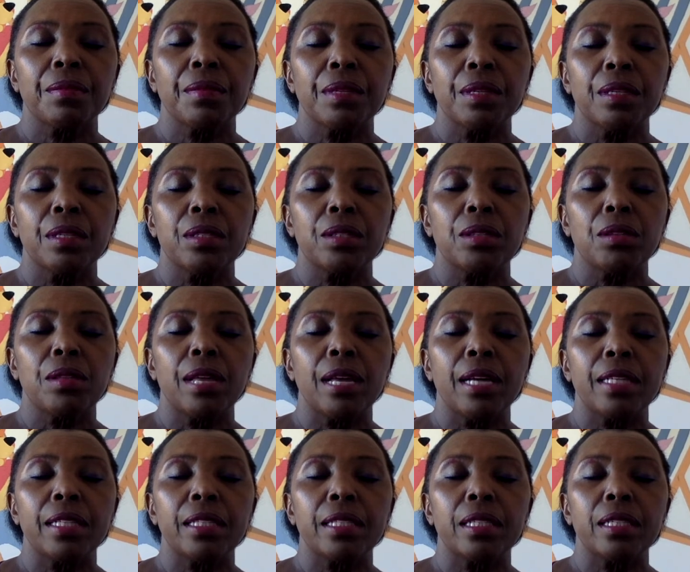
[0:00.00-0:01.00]
So
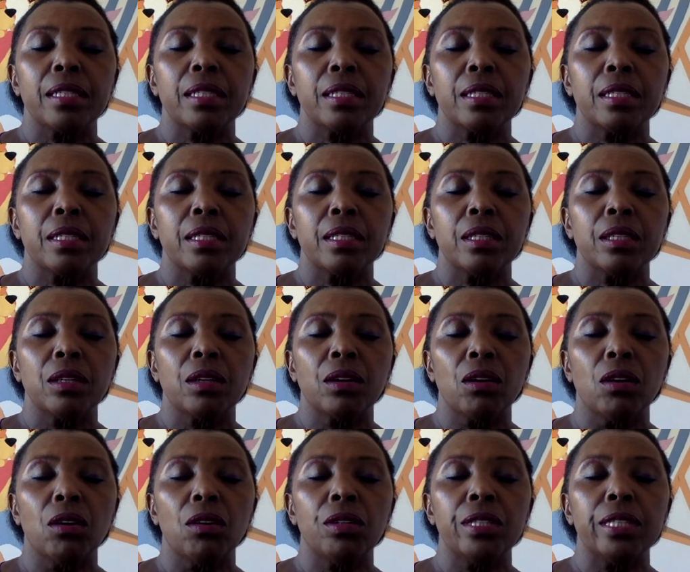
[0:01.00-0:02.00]
that
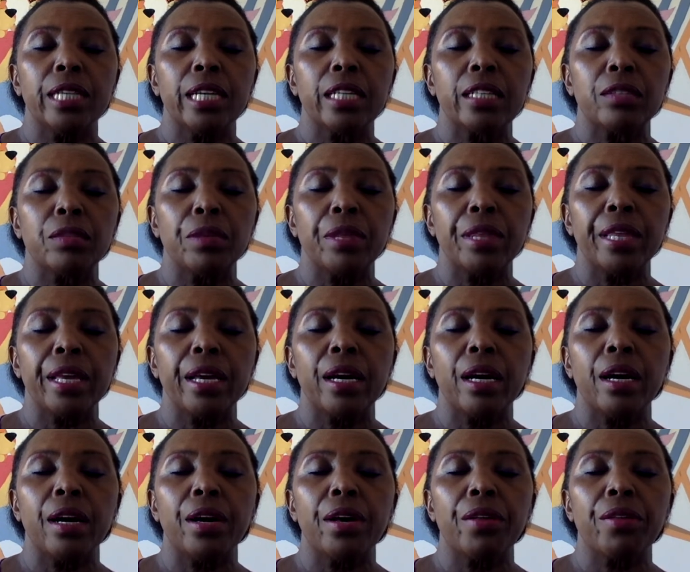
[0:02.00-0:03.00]
contact with the
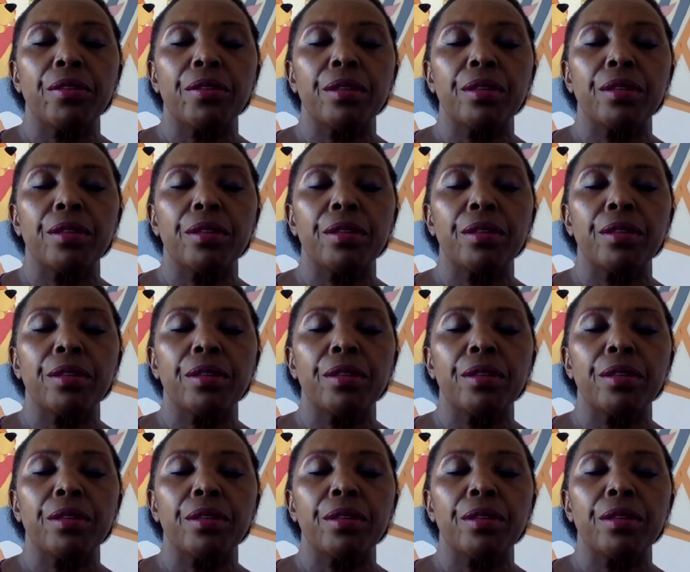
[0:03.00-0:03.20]
earth,